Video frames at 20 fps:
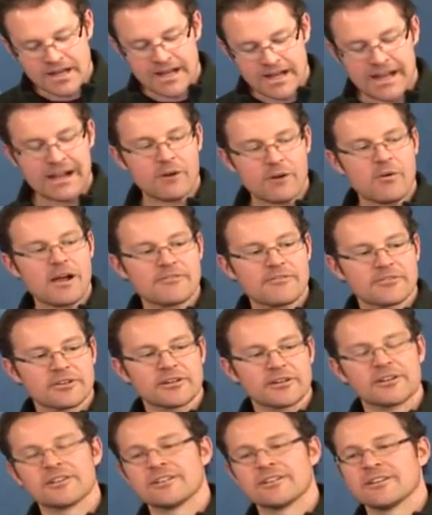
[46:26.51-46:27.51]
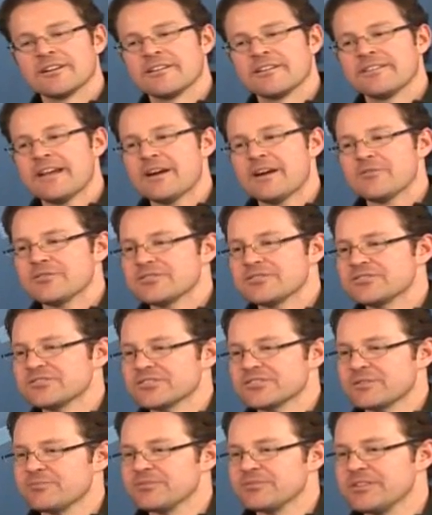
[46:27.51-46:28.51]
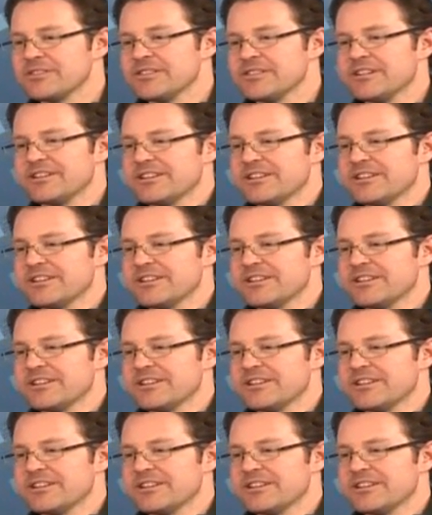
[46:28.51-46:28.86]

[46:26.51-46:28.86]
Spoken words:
However, that was completely